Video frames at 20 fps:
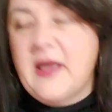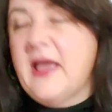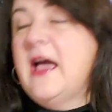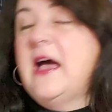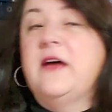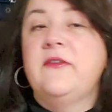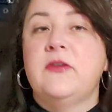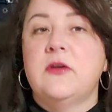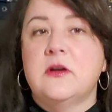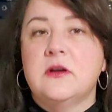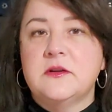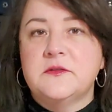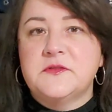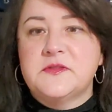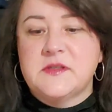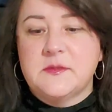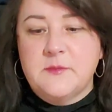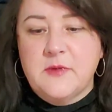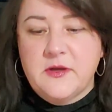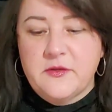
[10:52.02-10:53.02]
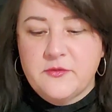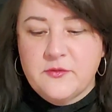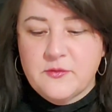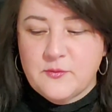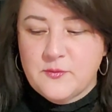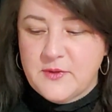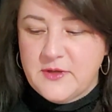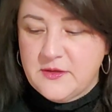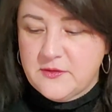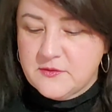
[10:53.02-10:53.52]
have heard of some other
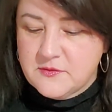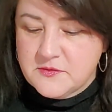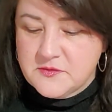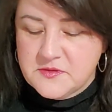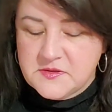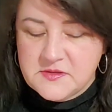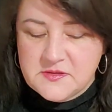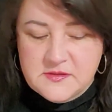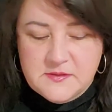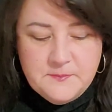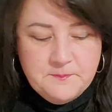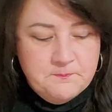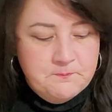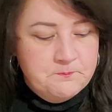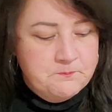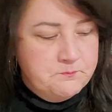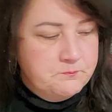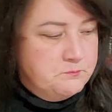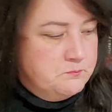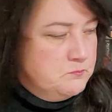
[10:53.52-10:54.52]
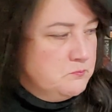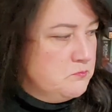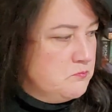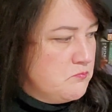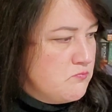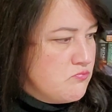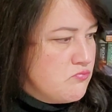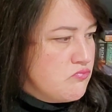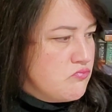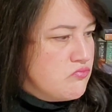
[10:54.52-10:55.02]
readers.
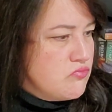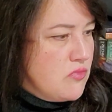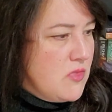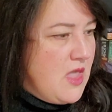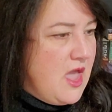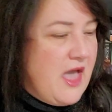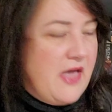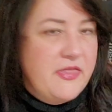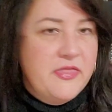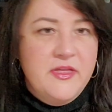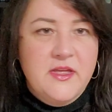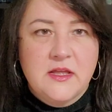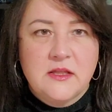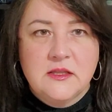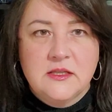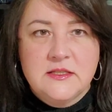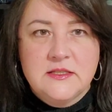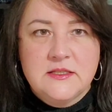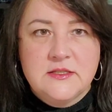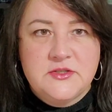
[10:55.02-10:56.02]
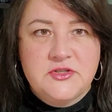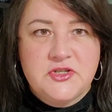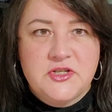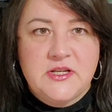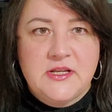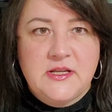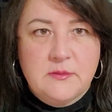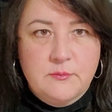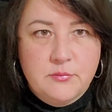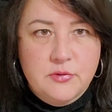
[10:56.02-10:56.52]
I think Linda
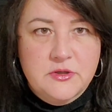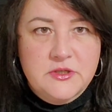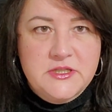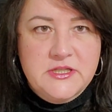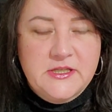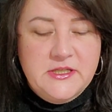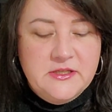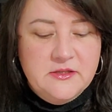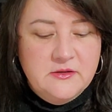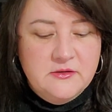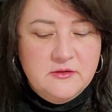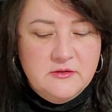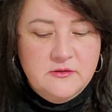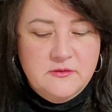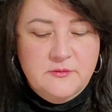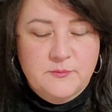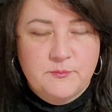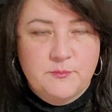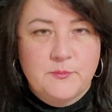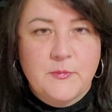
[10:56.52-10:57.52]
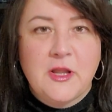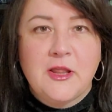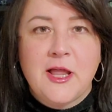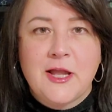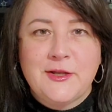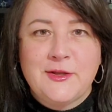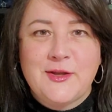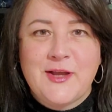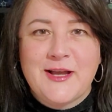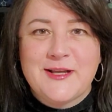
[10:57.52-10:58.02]
G in particular. A lot
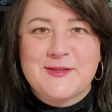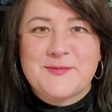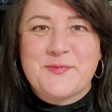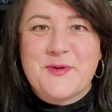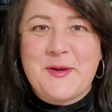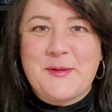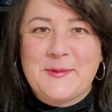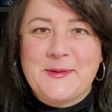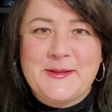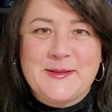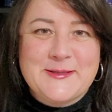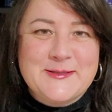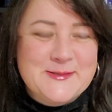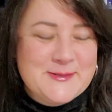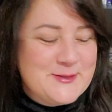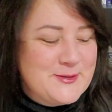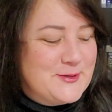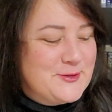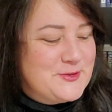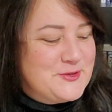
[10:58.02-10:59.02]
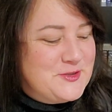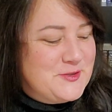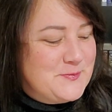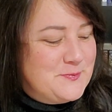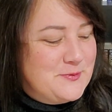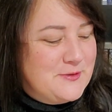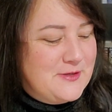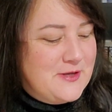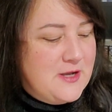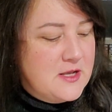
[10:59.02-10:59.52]
of you guys probably listen to her. She's
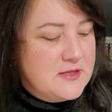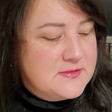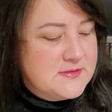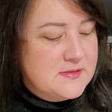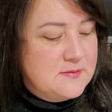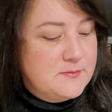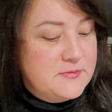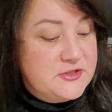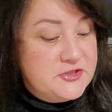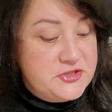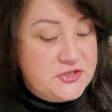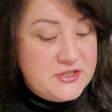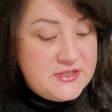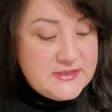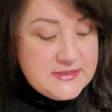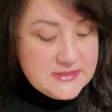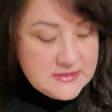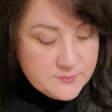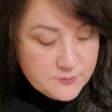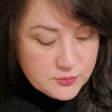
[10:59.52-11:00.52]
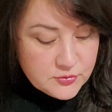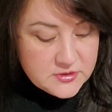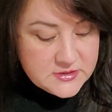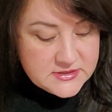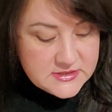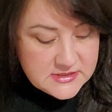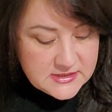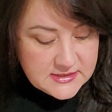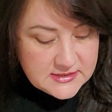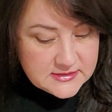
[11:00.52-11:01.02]
pretty awesome. But she did
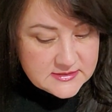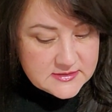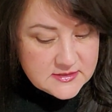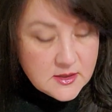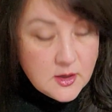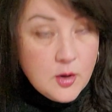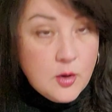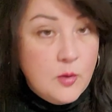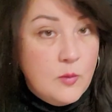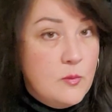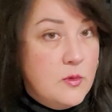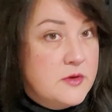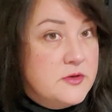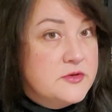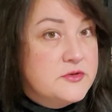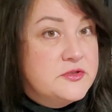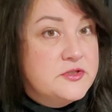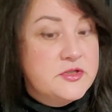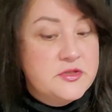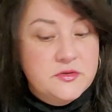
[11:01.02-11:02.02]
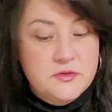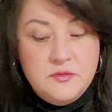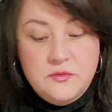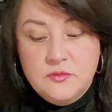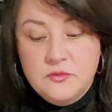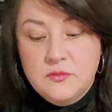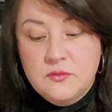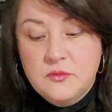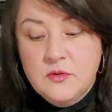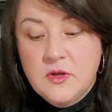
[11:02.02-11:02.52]
predict 1 or
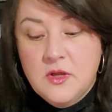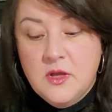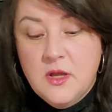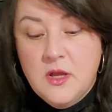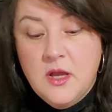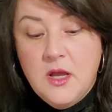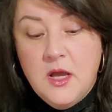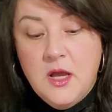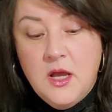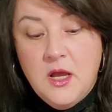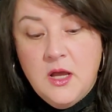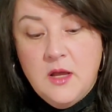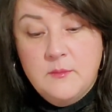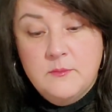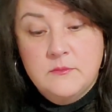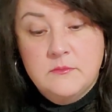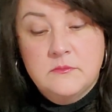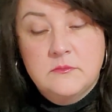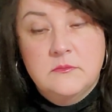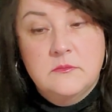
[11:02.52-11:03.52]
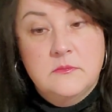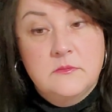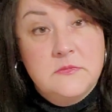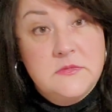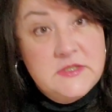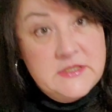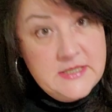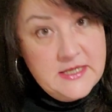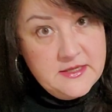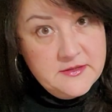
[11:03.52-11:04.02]
2
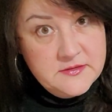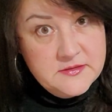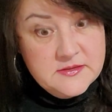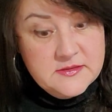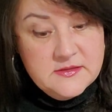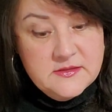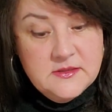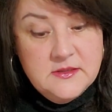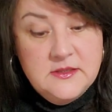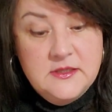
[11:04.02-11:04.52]
deaths